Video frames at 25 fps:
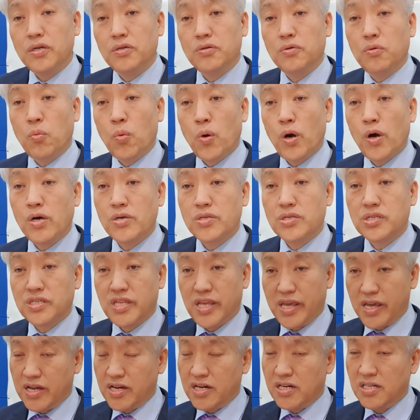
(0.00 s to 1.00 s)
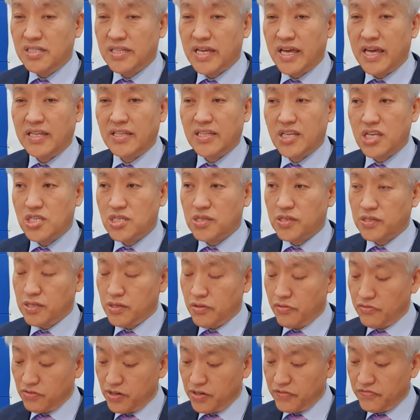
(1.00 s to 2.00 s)
was there, and his
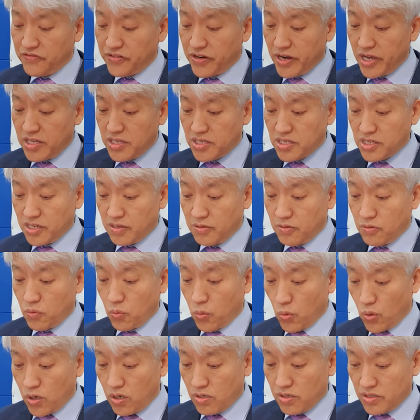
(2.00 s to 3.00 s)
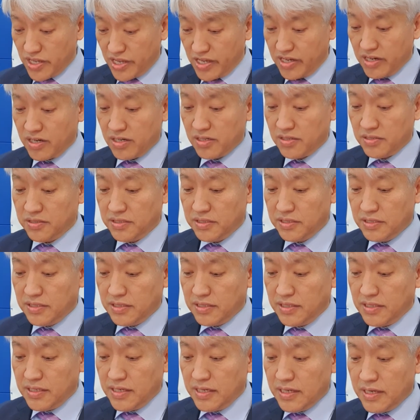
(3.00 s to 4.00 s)
three friends were there.
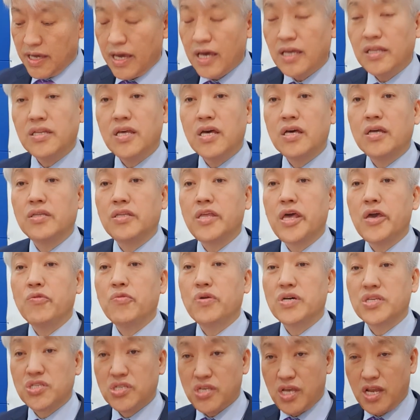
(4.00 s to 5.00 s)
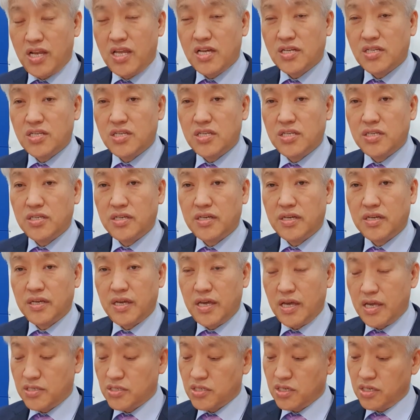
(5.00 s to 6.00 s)
And they were selected
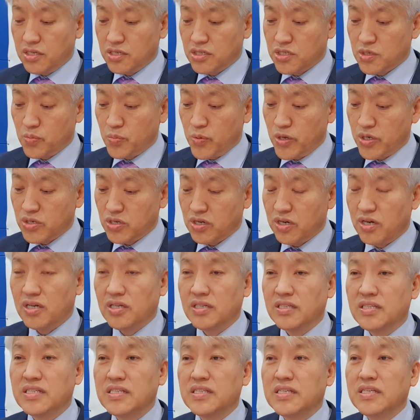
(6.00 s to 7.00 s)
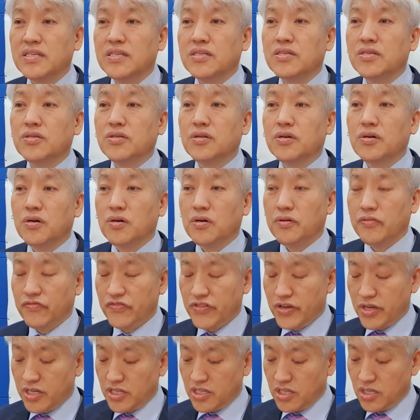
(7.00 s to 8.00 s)
as a special, you know,
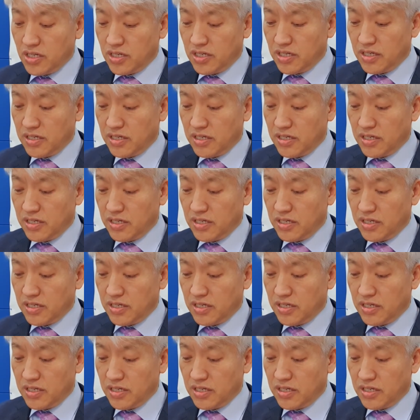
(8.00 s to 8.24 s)
very